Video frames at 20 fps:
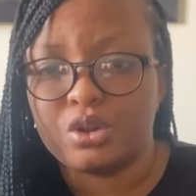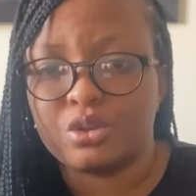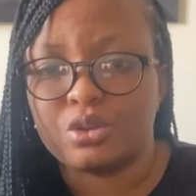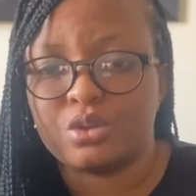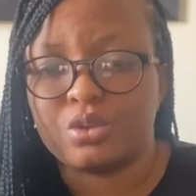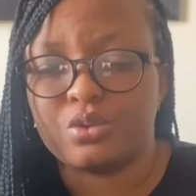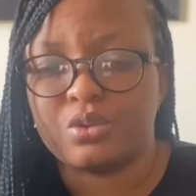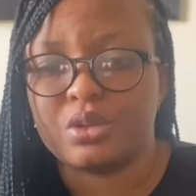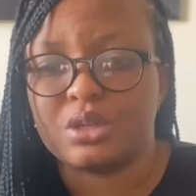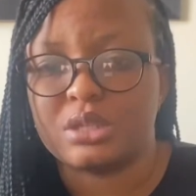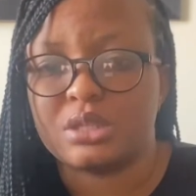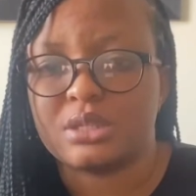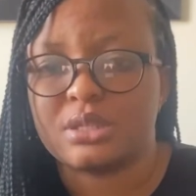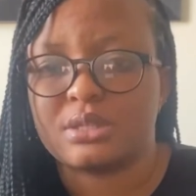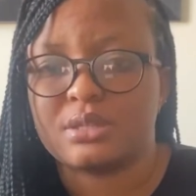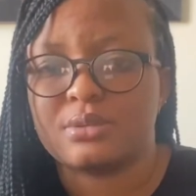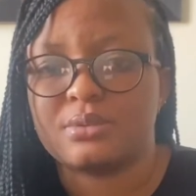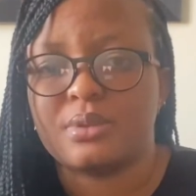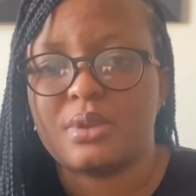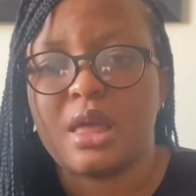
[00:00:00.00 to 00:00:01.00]
through it,
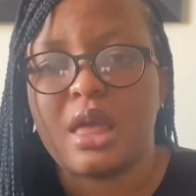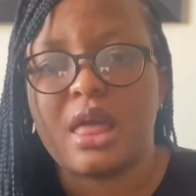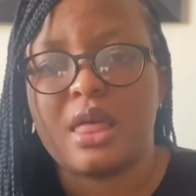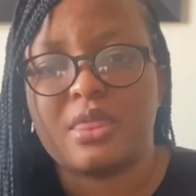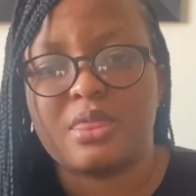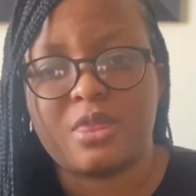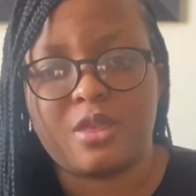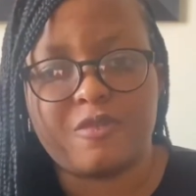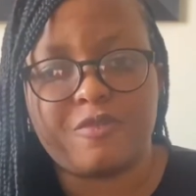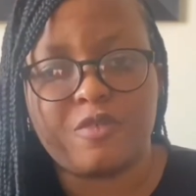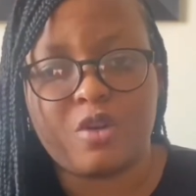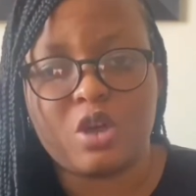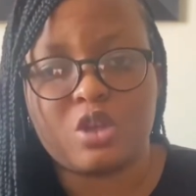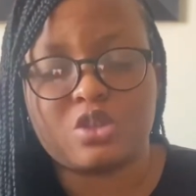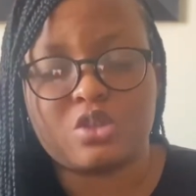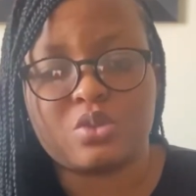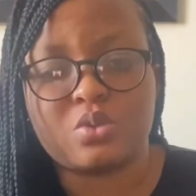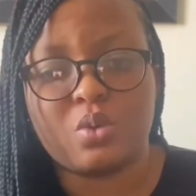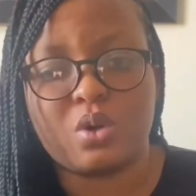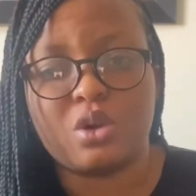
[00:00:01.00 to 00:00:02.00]
the
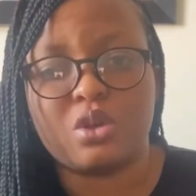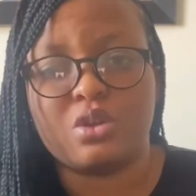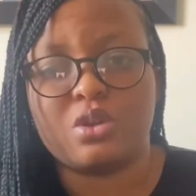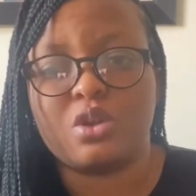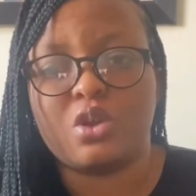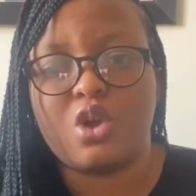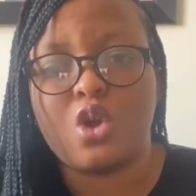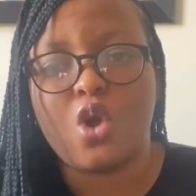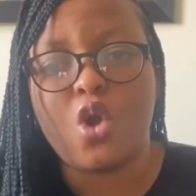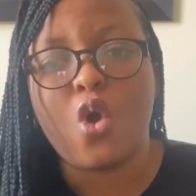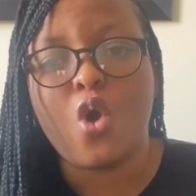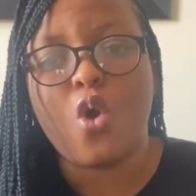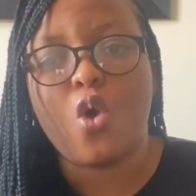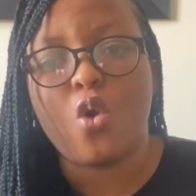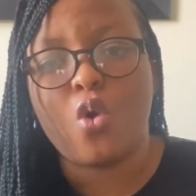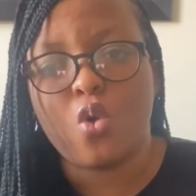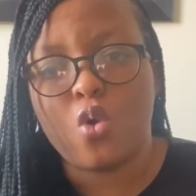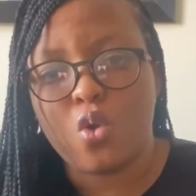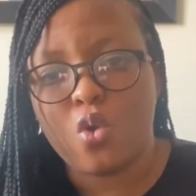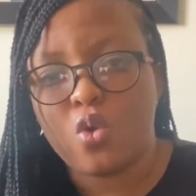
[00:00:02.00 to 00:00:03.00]
first one:
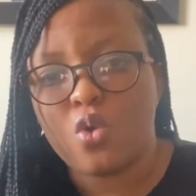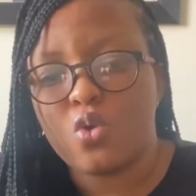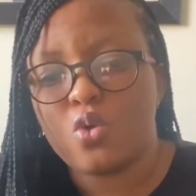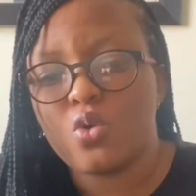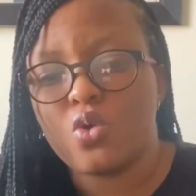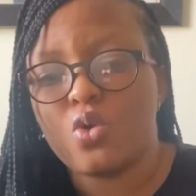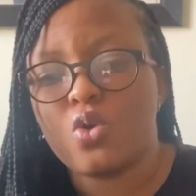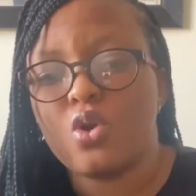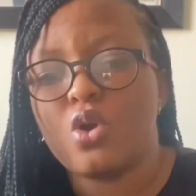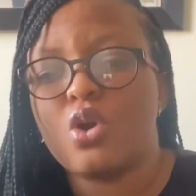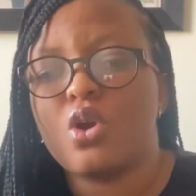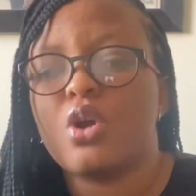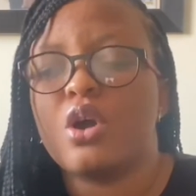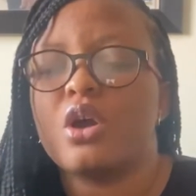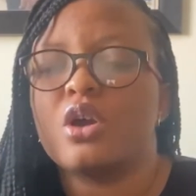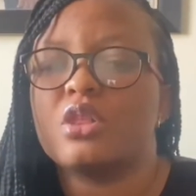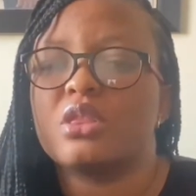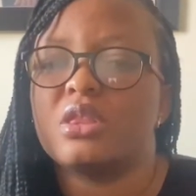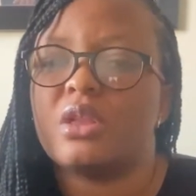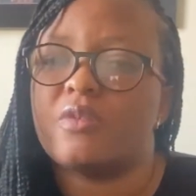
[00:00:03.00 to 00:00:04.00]
who
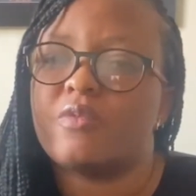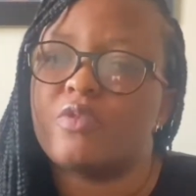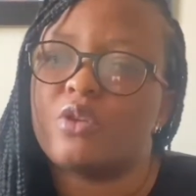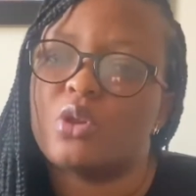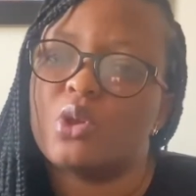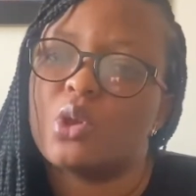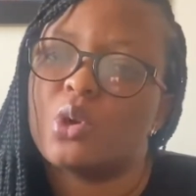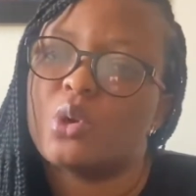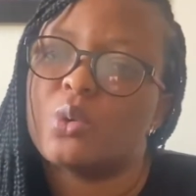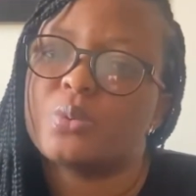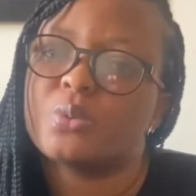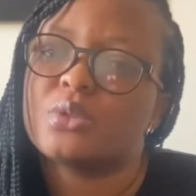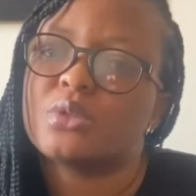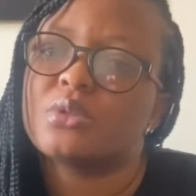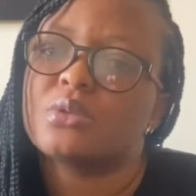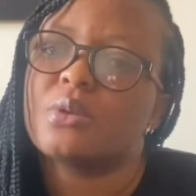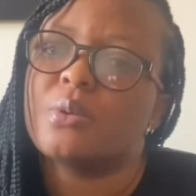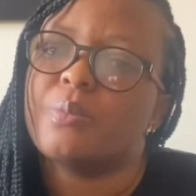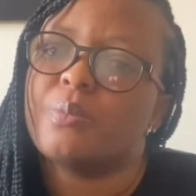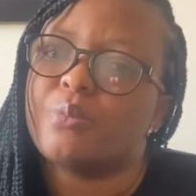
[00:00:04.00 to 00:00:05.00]
develops
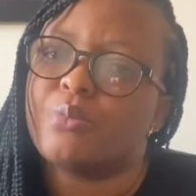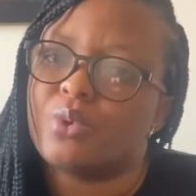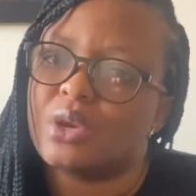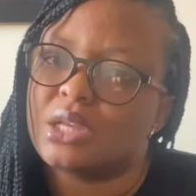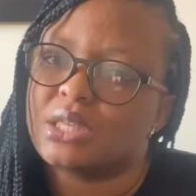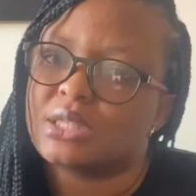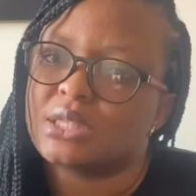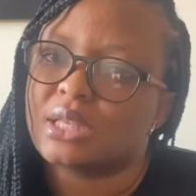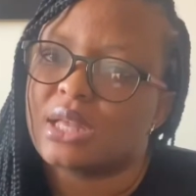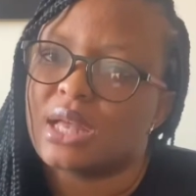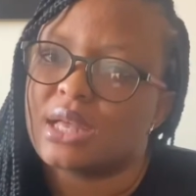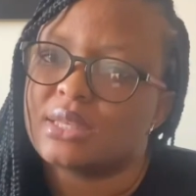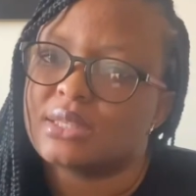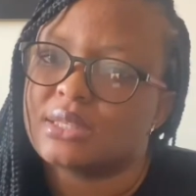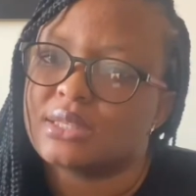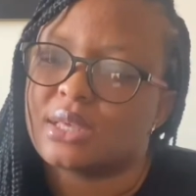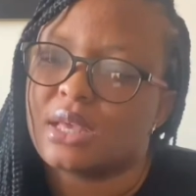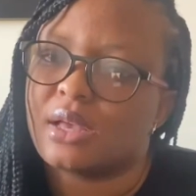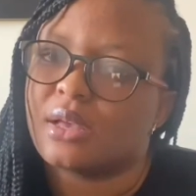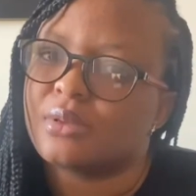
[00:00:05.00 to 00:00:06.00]
breast cancer?